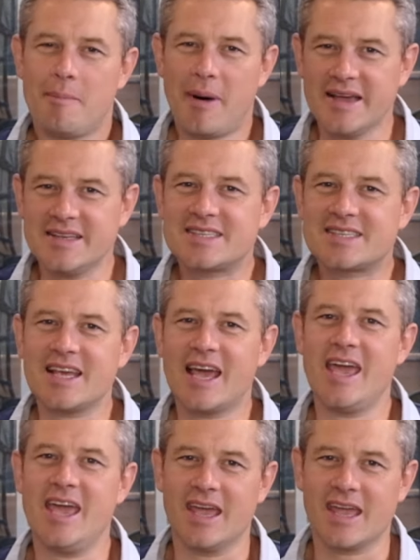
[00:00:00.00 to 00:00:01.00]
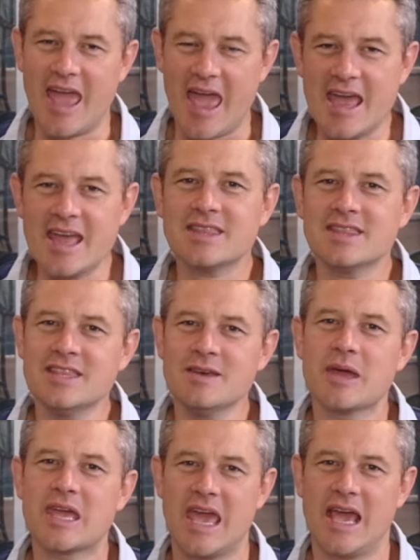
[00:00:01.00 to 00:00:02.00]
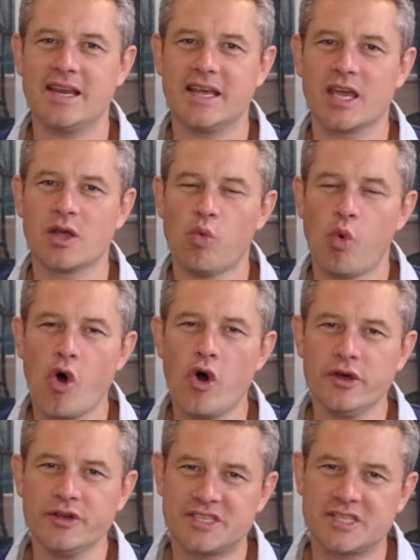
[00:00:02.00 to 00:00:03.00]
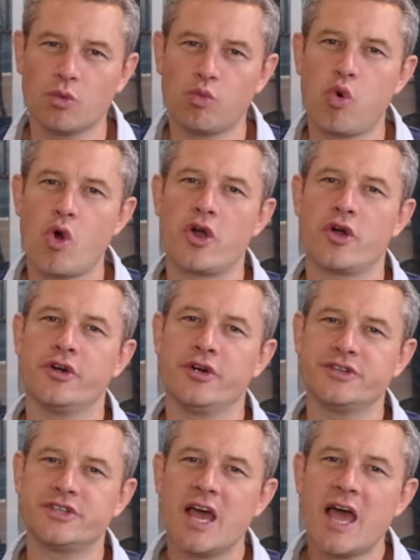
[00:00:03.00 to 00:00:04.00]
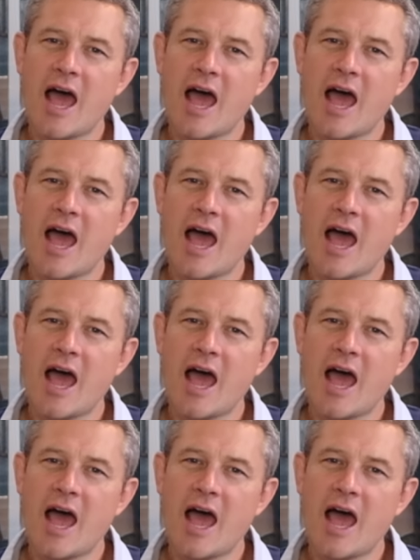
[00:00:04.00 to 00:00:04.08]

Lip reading: by saying, "In the beginning was the Word,